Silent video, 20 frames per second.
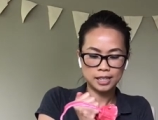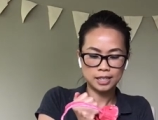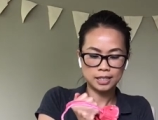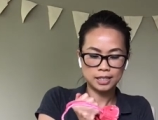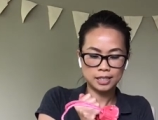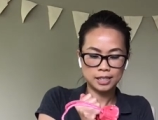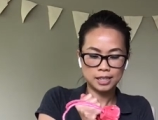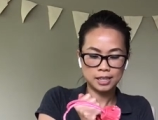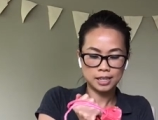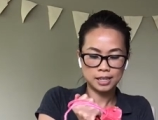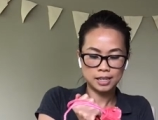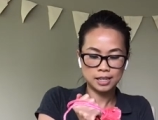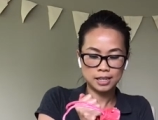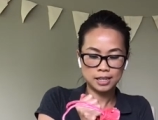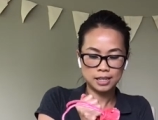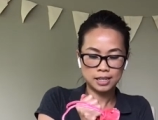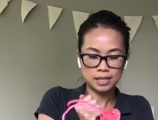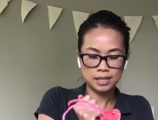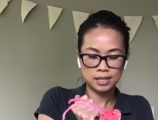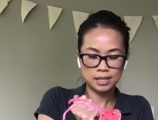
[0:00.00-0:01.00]

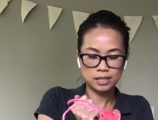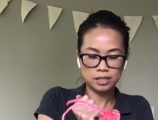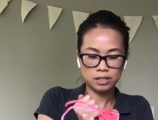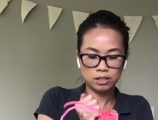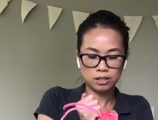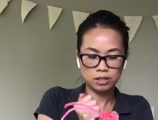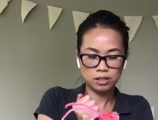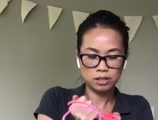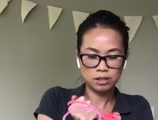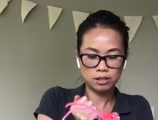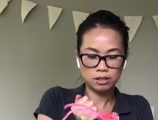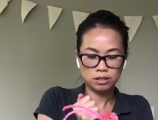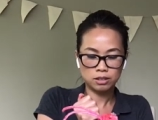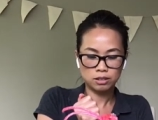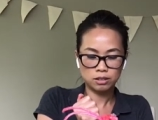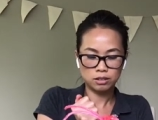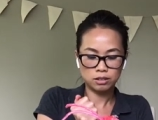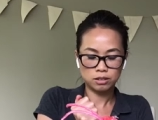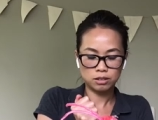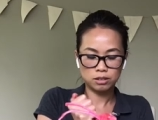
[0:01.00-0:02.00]
And
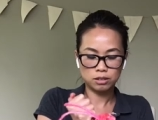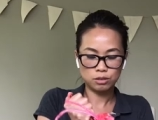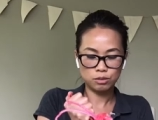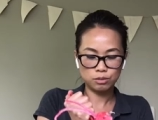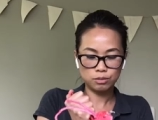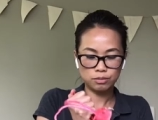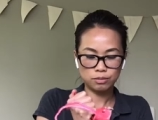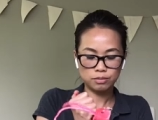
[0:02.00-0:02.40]
oh,